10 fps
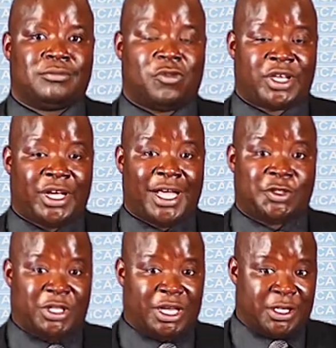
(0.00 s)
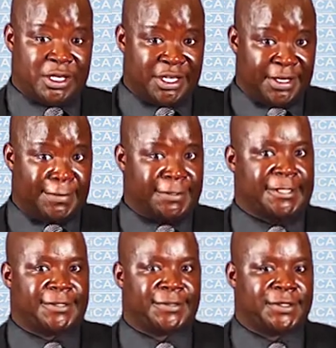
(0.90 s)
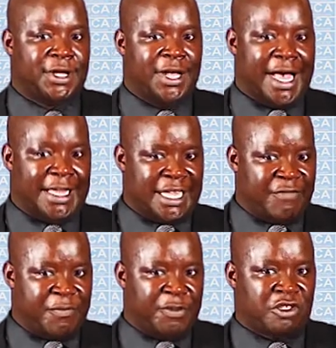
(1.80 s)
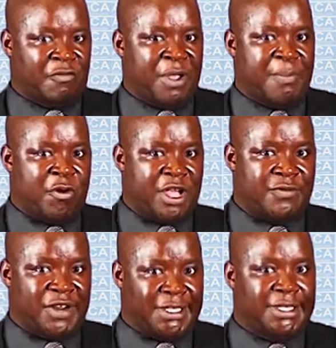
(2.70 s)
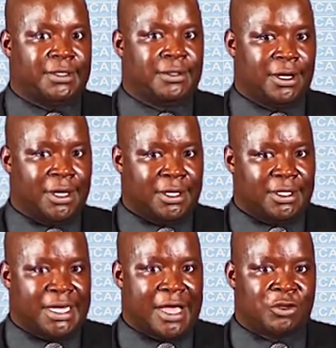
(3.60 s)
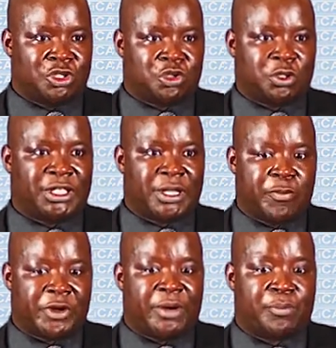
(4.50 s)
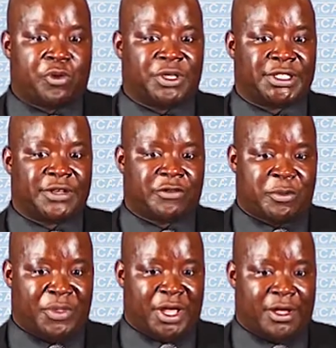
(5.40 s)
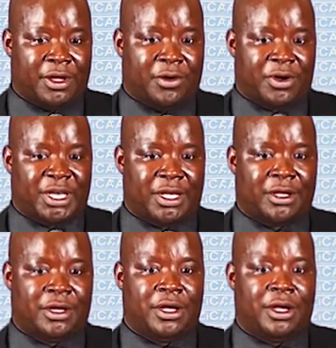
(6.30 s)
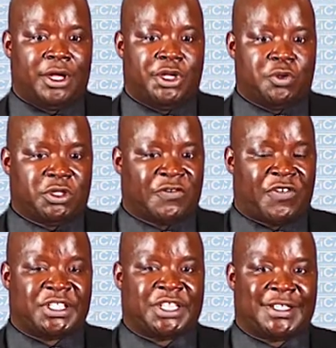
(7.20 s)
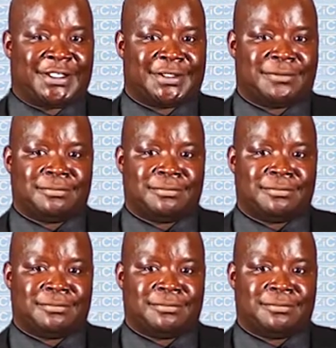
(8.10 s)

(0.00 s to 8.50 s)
okay, as you are reading these cases, and have a piece of paper where you are writing down, jot the important points from there, okay? Use flashcards